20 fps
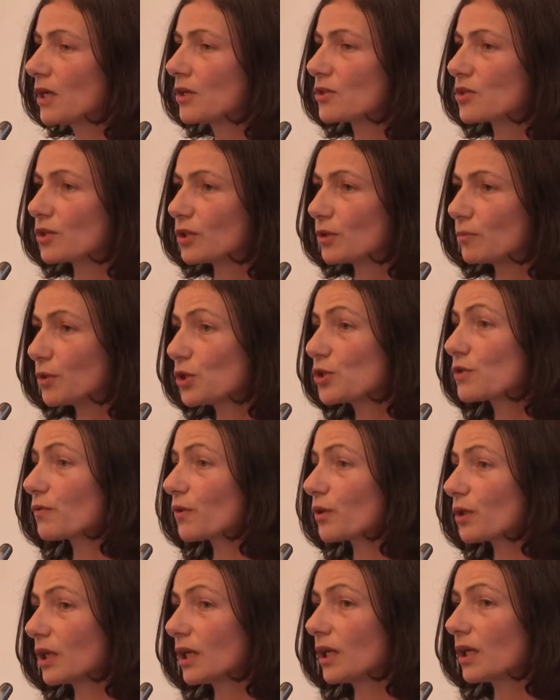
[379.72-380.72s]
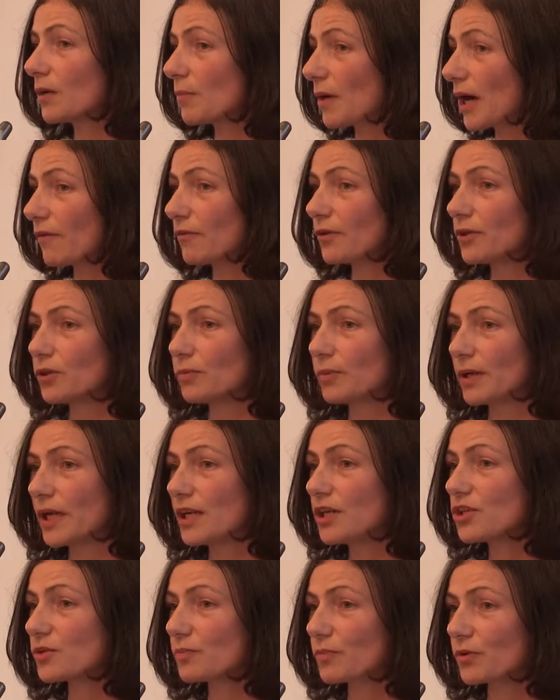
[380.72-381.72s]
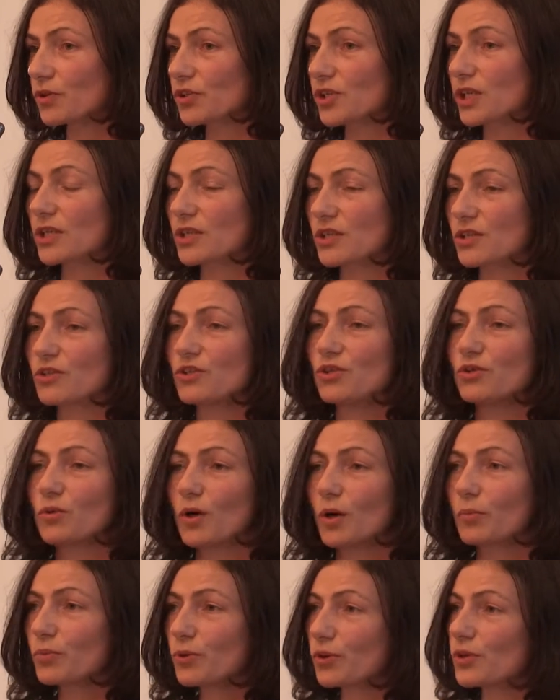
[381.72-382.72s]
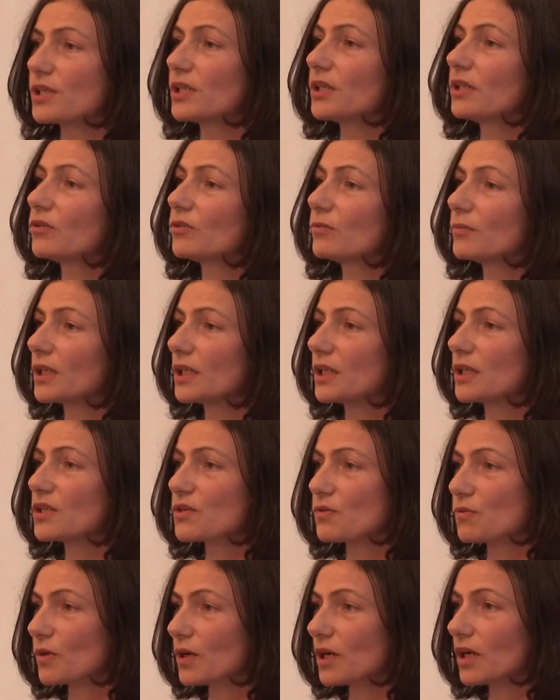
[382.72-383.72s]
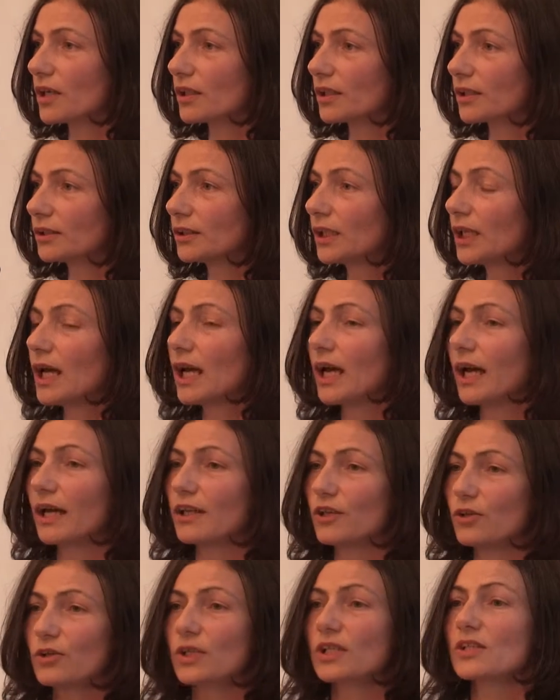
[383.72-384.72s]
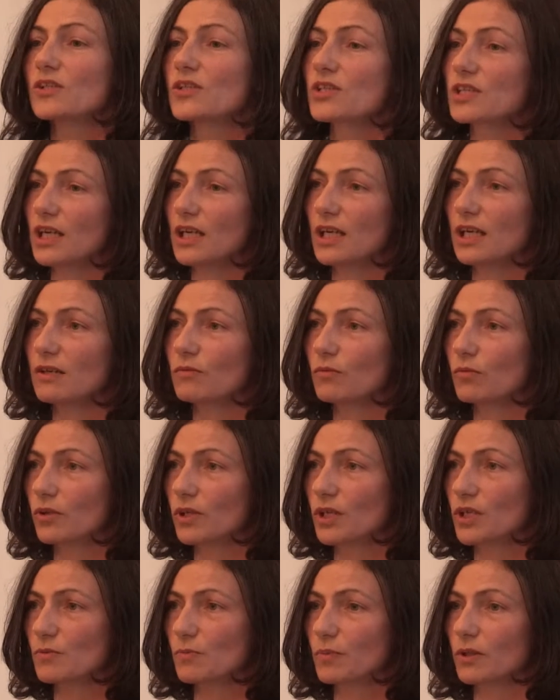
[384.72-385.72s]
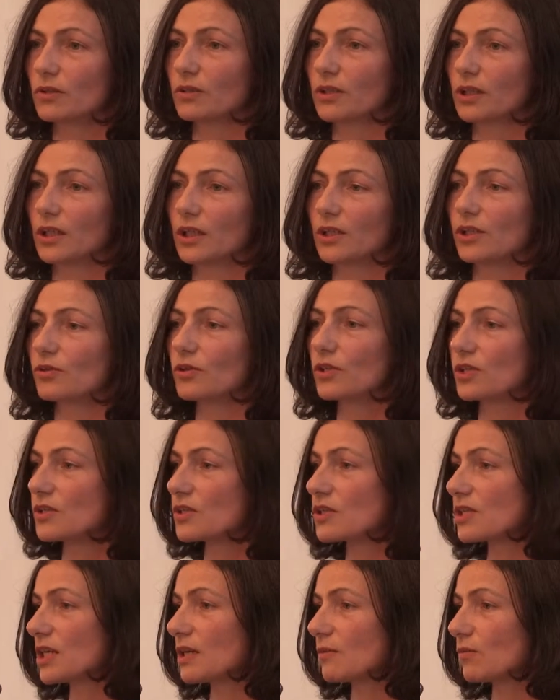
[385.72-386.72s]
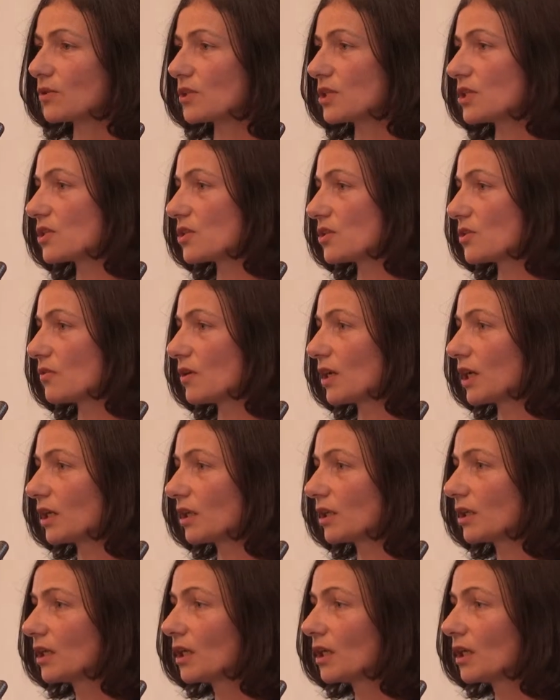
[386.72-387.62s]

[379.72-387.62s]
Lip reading: So the beautiful thing about renewable energy projects is you are putting your money to work, and you can see what it's building and you can see what it's doing.